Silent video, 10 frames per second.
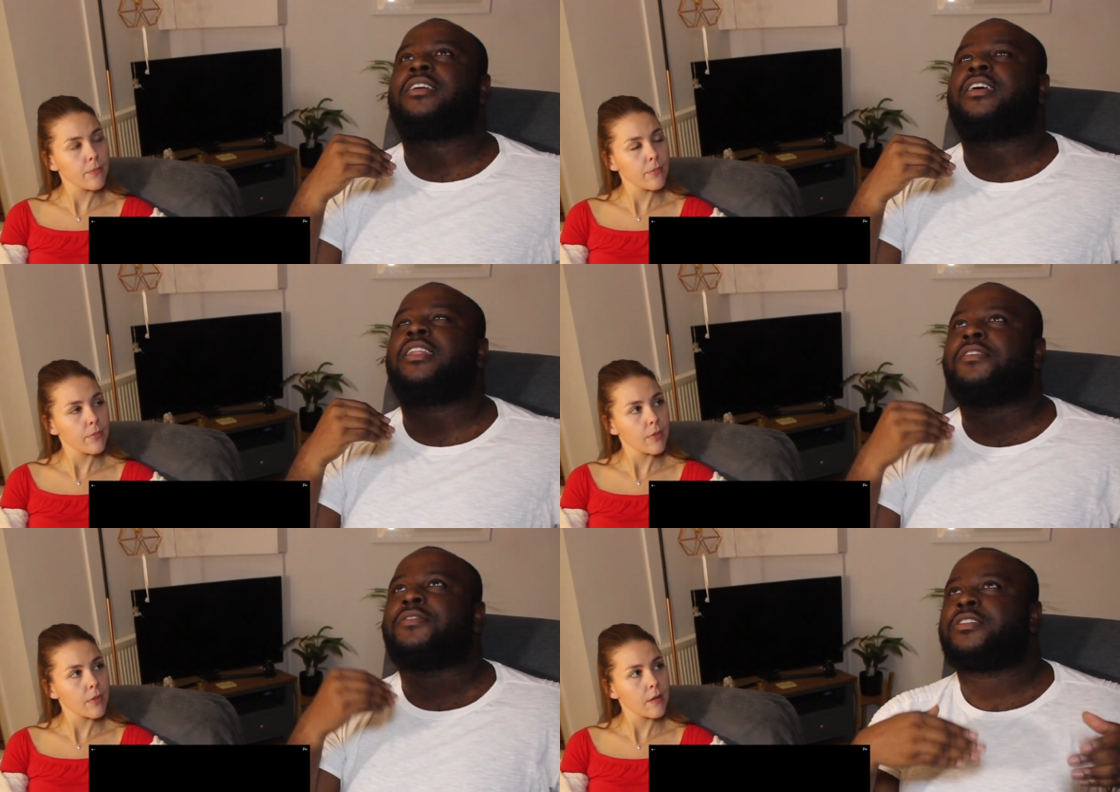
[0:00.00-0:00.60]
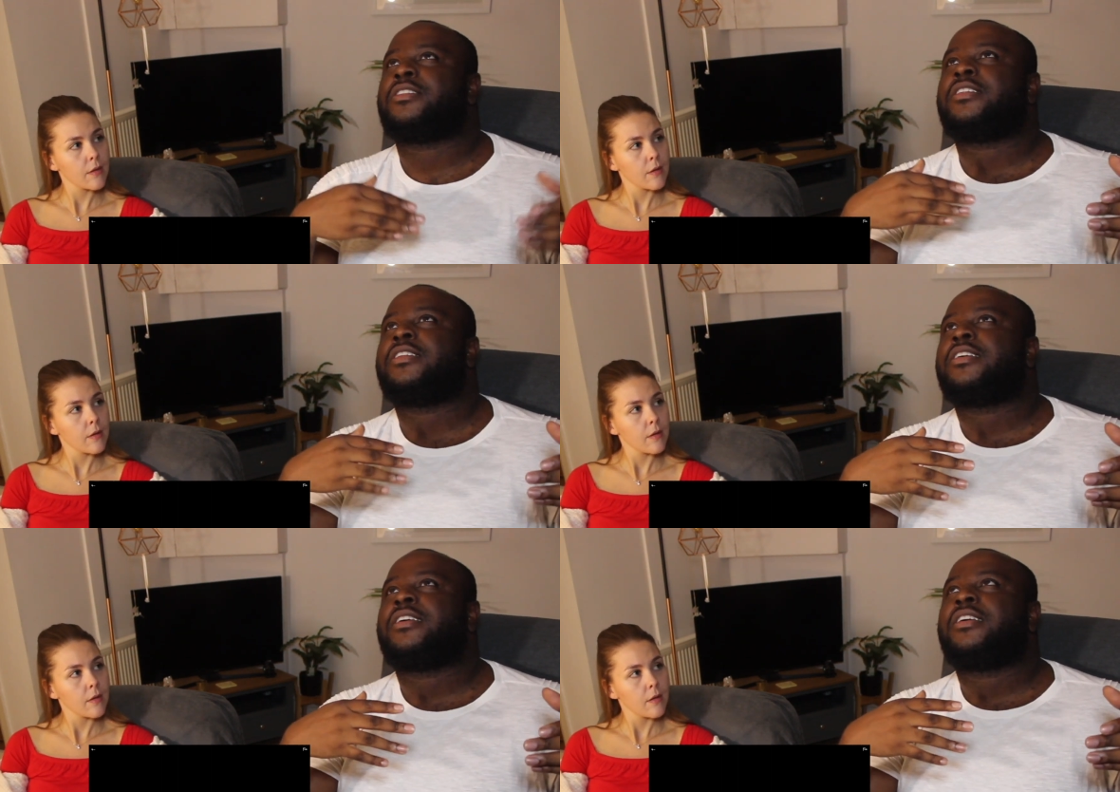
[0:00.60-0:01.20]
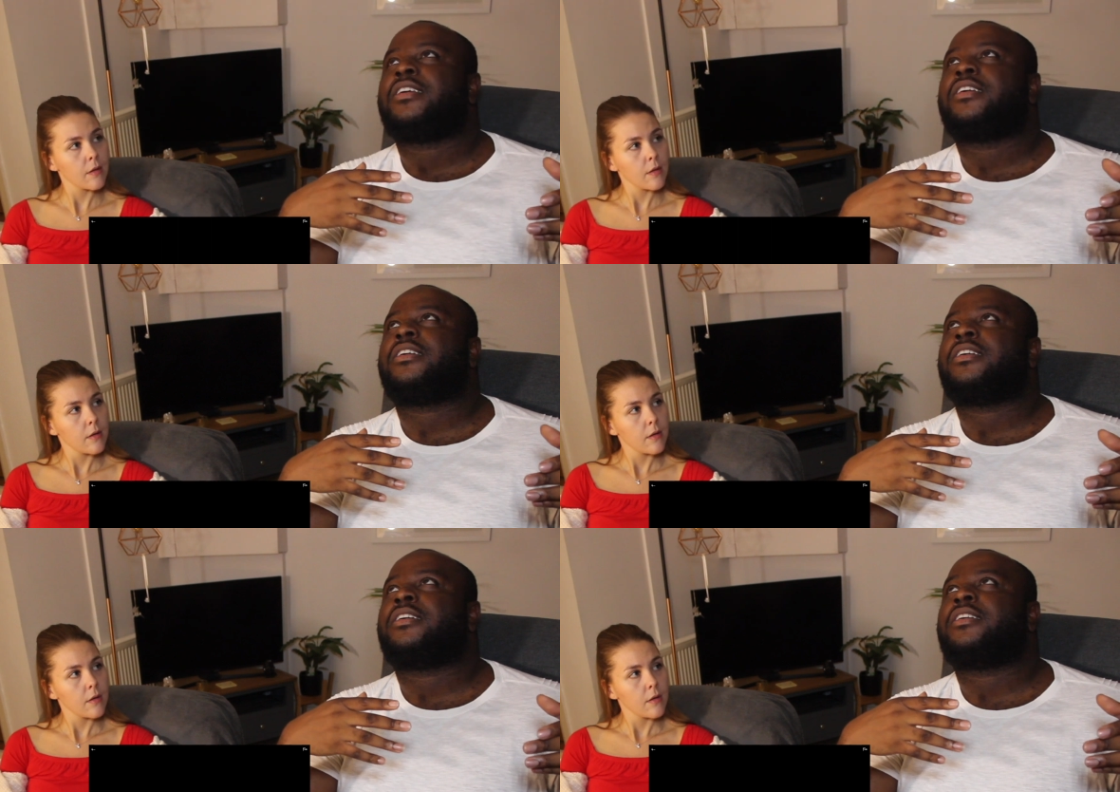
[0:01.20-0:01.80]
Speaker 1: Eleven
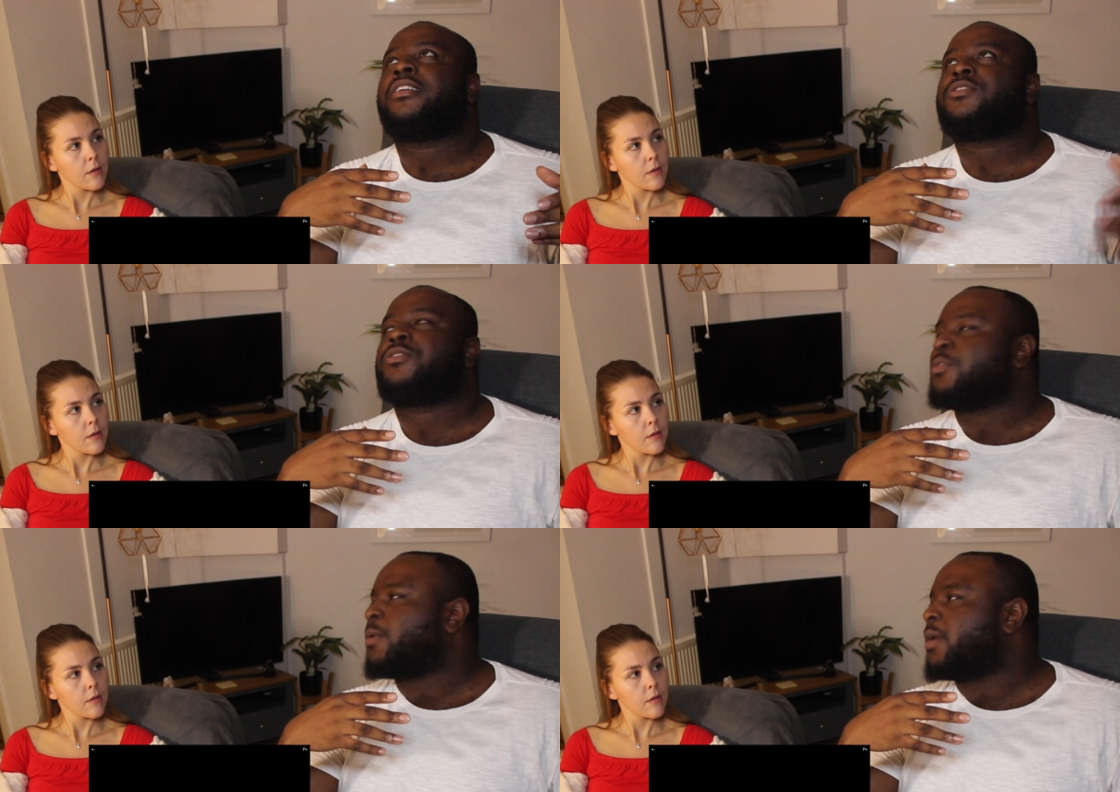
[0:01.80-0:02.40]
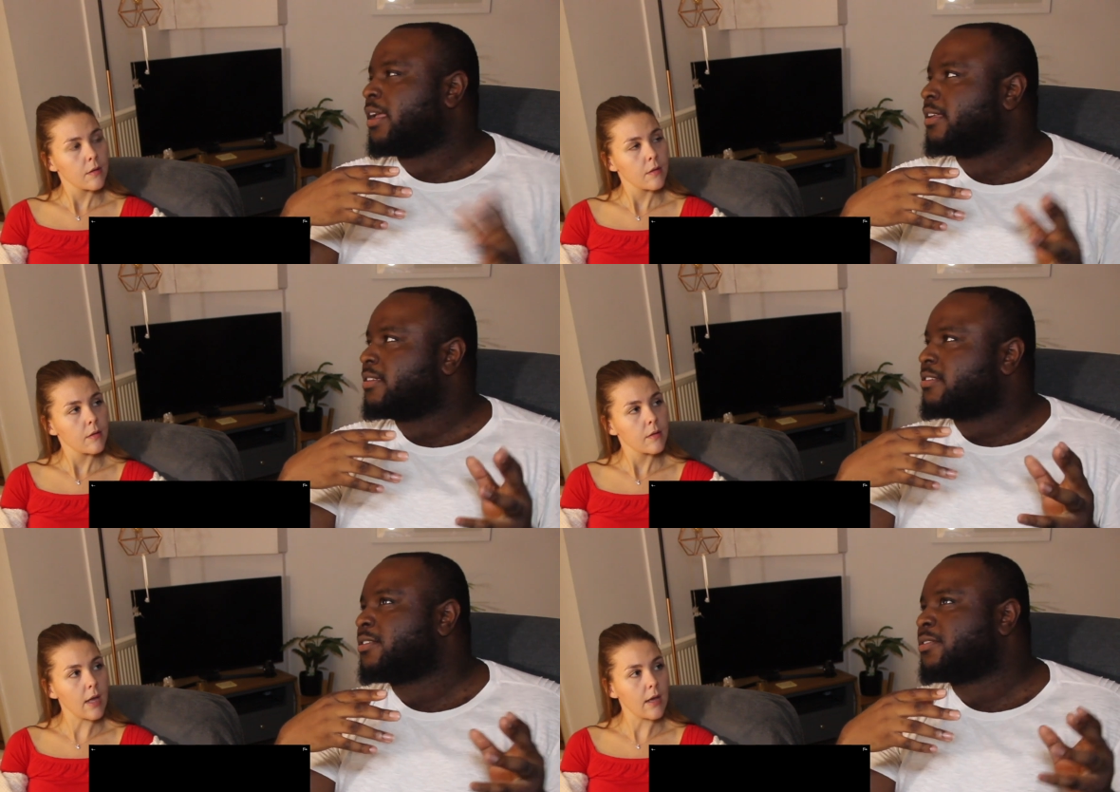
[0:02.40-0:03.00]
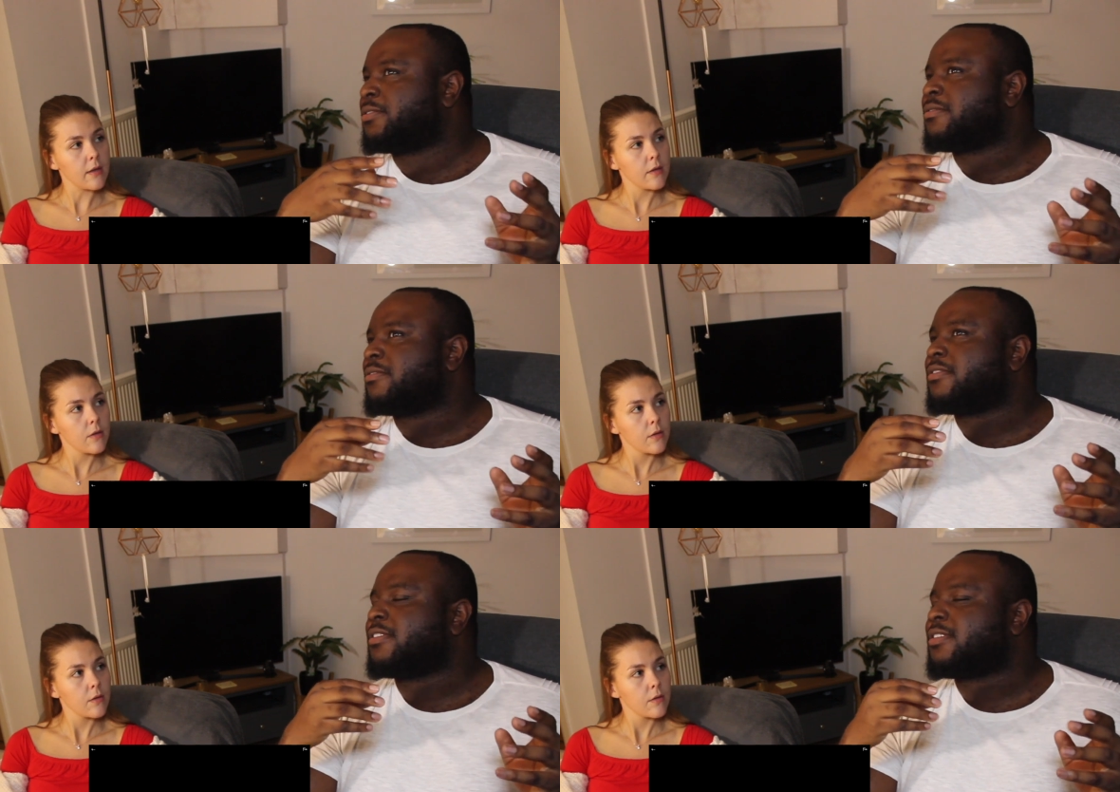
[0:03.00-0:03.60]
uh, is on the way. So yeah.
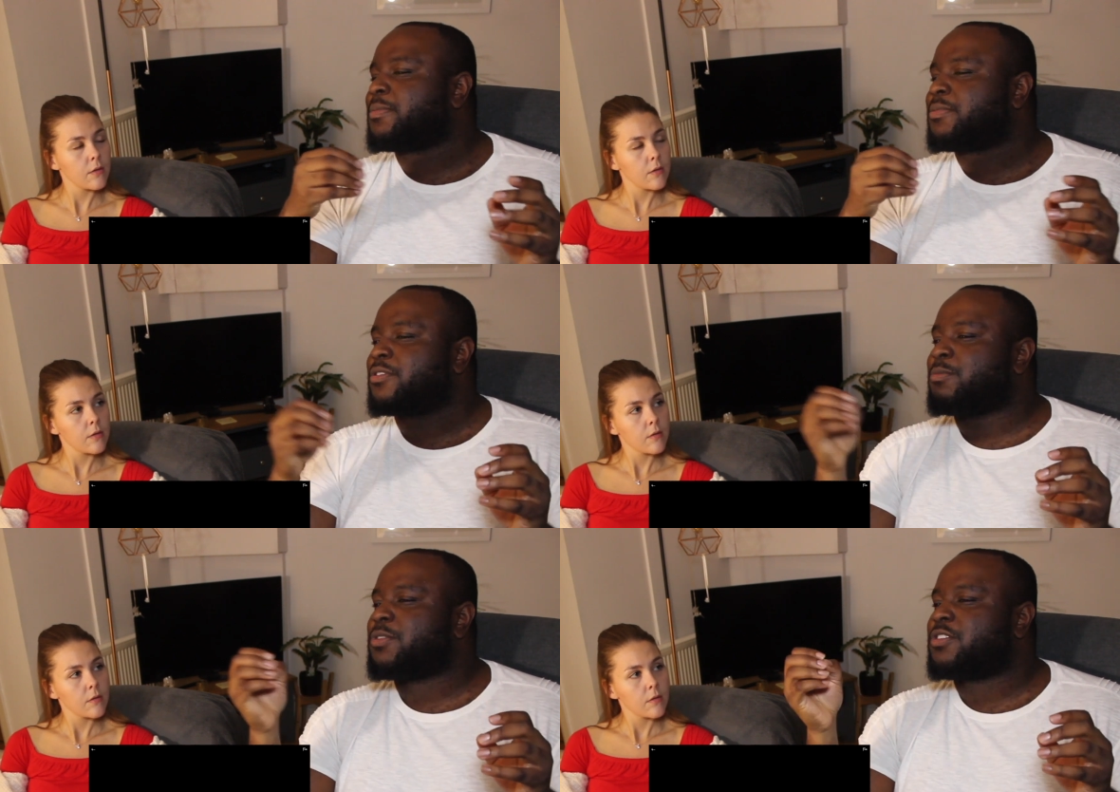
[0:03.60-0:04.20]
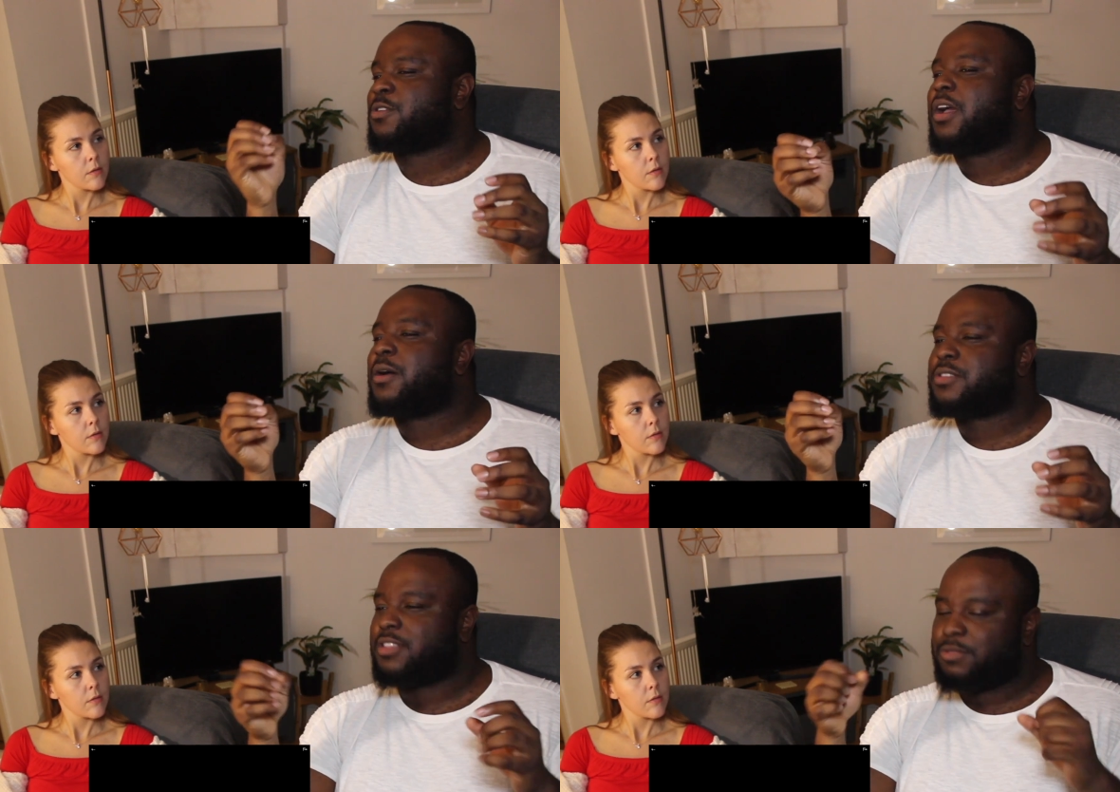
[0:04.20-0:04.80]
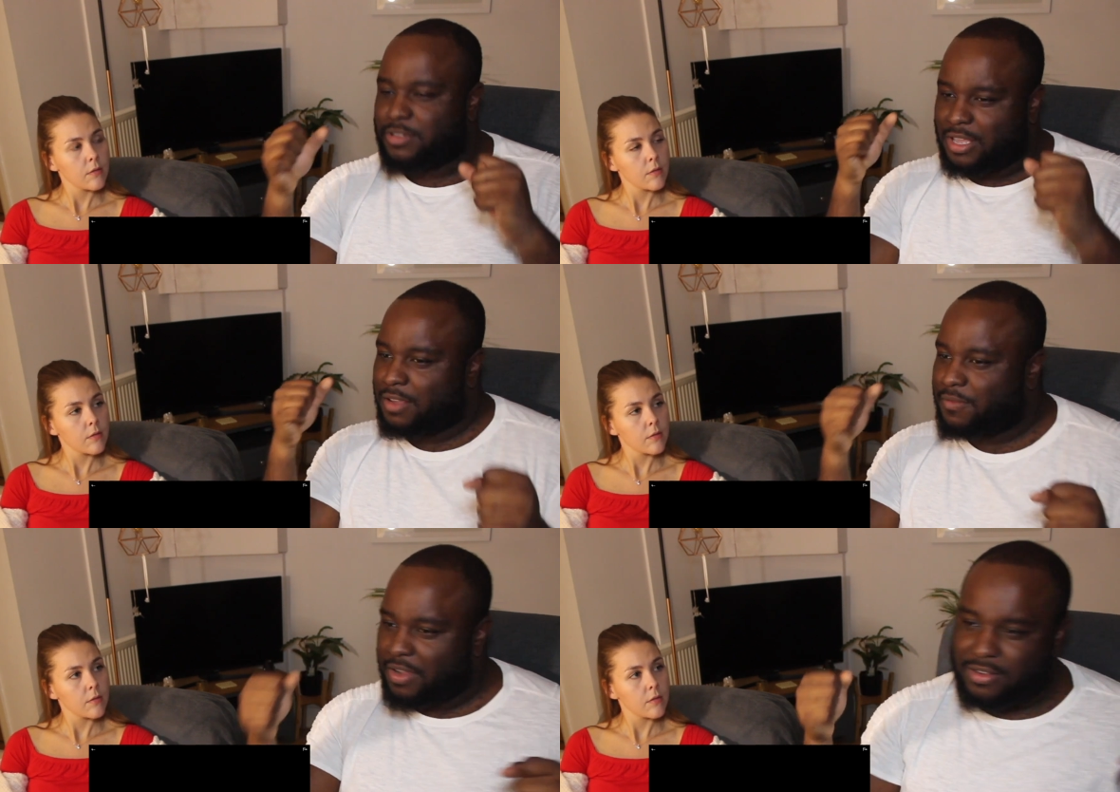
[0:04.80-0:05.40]
This episode's going to be two hours of them just kicking
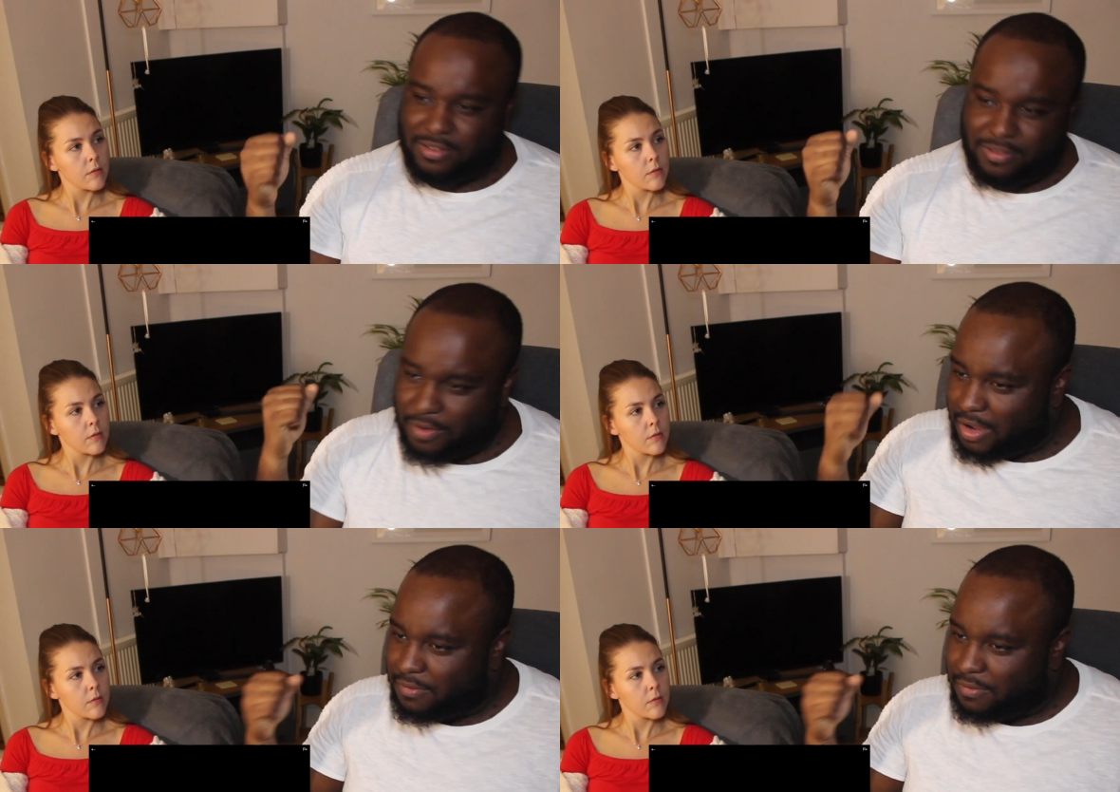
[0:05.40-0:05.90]
Vecna, fighting